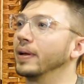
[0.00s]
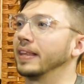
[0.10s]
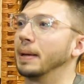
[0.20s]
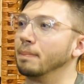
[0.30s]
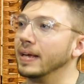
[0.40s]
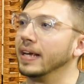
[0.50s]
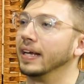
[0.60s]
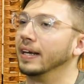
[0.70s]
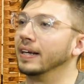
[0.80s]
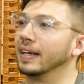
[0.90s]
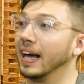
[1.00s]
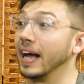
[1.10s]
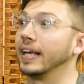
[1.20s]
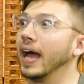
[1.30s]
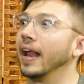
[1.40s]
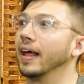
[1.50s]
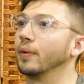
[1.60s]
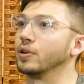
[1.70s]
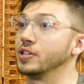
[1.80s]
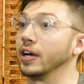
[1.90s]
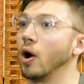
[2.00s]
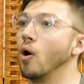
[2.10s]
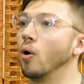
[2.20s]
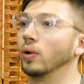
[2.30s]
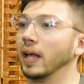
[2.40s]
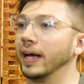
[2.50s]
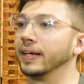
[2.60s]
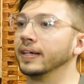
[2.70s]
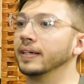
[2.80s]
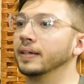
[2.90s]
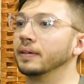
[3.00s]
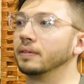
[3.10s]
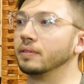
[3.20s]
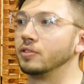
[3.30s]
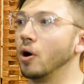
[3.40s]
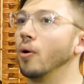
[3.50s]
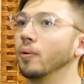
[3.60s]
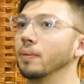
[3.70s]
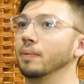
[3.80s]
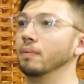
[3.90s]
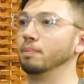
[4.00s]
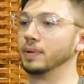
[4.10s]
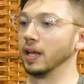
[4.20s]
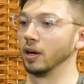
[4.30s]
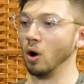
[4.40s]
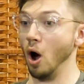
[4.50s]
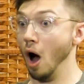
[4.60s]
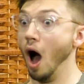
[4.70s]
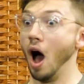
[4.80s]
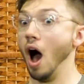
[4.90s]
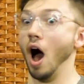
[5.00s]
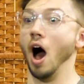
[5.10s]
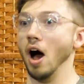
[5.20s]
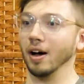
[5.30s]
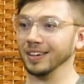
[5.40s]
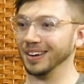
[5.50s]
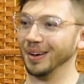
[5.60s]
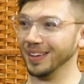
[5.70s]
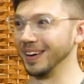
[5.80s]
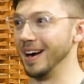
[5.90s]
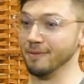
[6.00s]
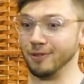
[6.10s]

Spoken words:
what they mean. Like I get it, where it's like, oh, like don't be like, oh, you know, like I'm